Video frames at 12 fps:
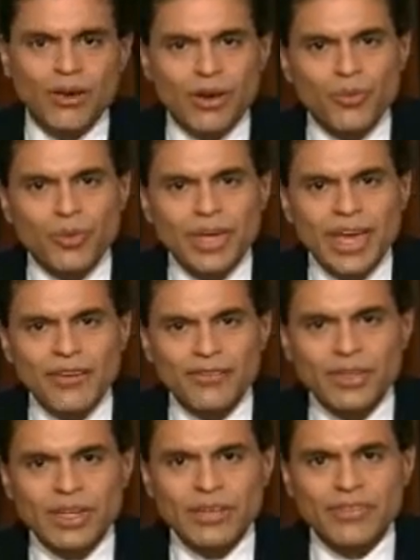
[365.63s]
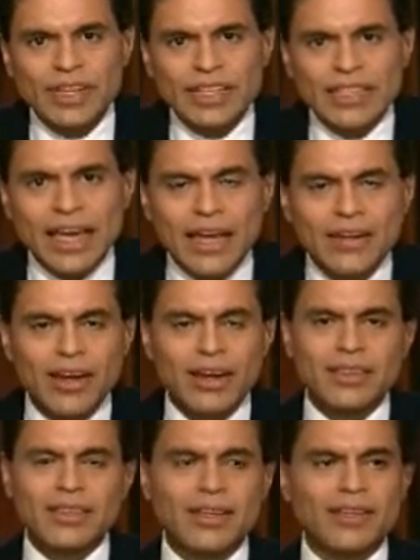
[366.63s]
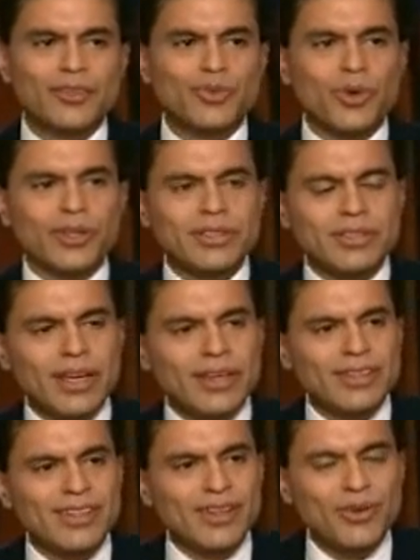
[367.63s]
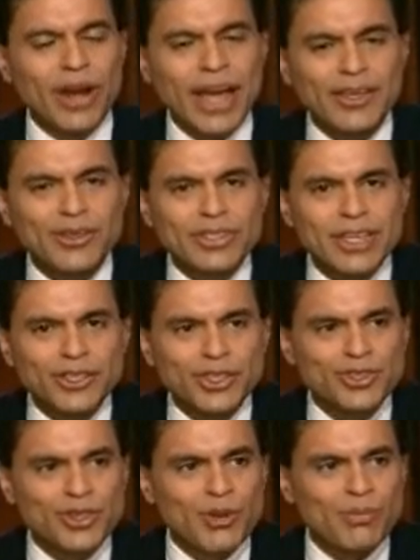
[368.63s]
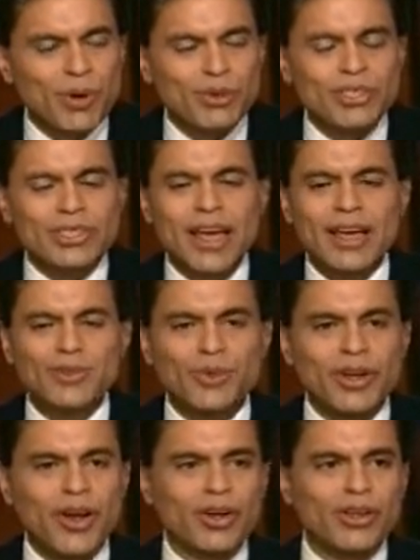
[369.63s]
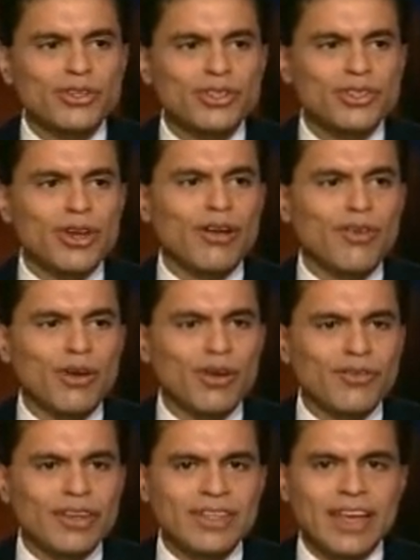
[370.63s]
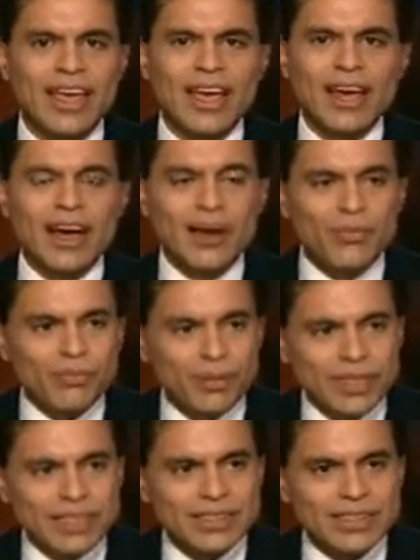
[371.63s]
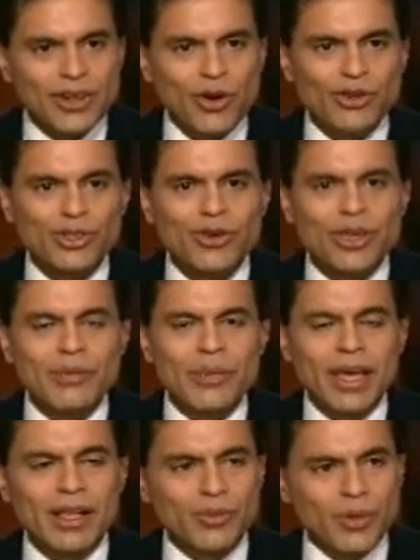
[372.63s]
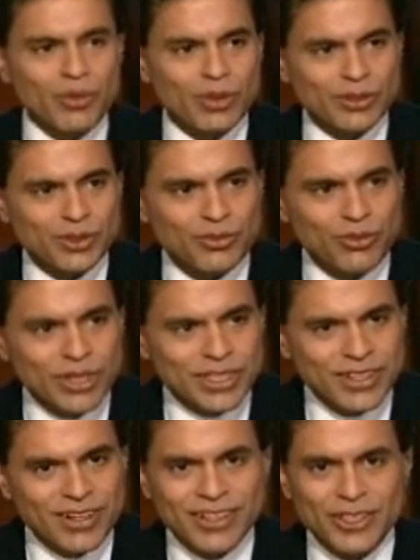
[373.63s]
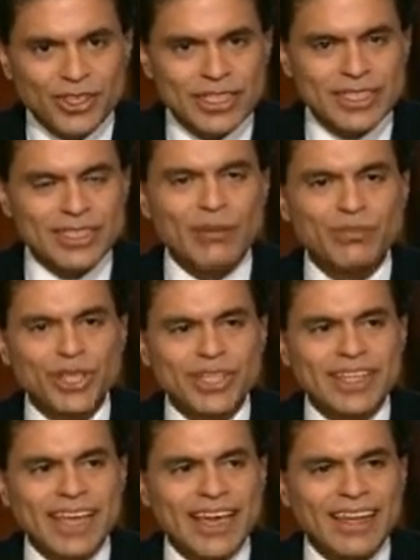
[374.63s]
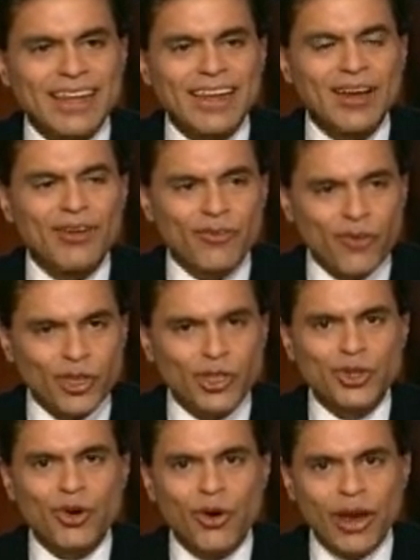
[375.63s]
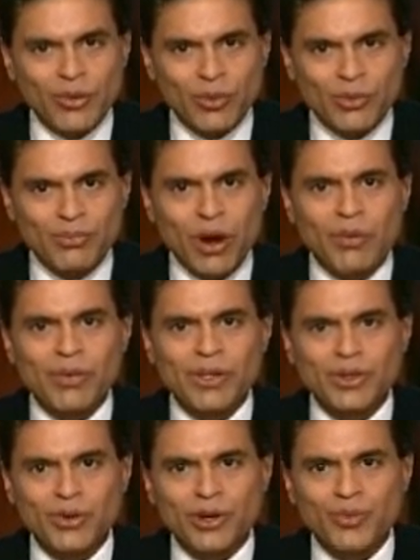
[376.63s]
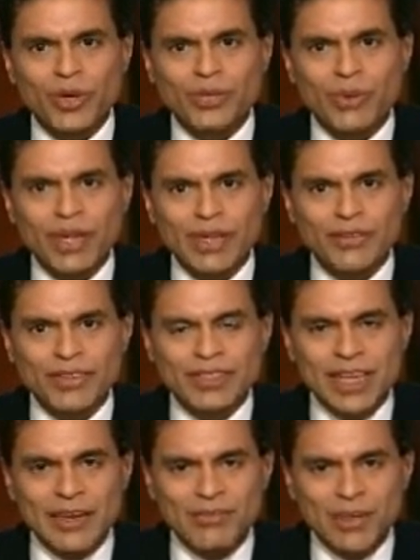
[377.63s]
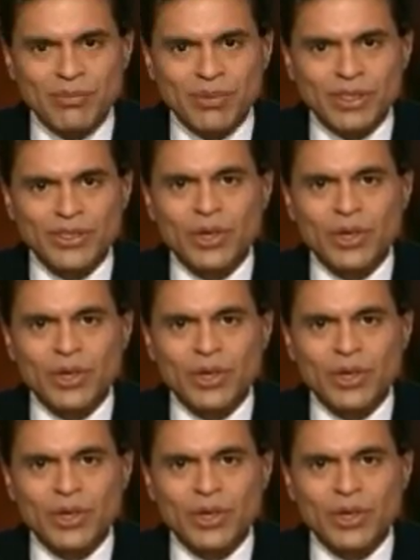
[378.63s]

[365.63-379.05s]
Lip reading: All right, we have to leave it at that. I think it's worth saying that there were accusations on both sides. We're not going to solve all of it. Please hold your email. We will return to this subject again for sure, and we'll probably do it with many of the same people.